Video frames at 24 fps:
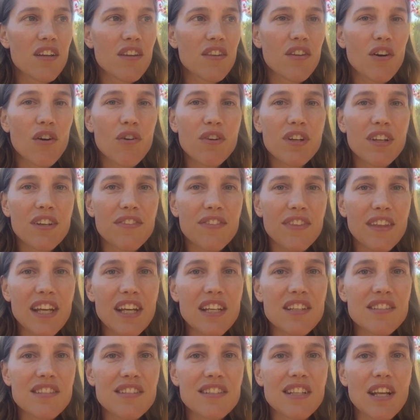The only
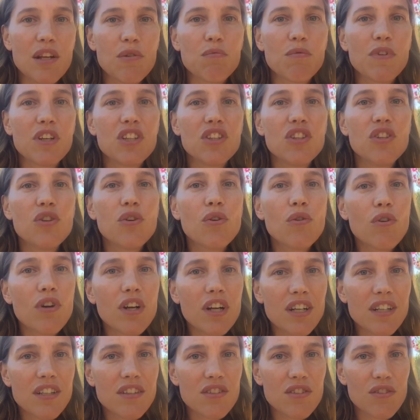thing is that when you
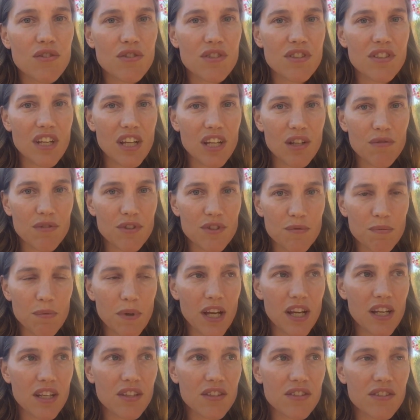are in your sacred
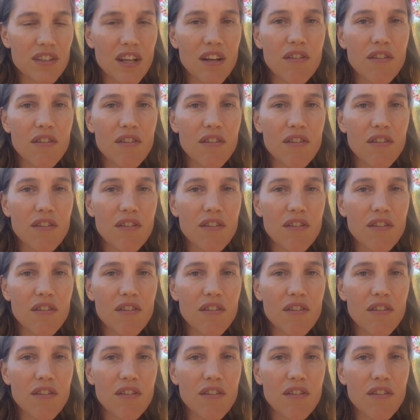space,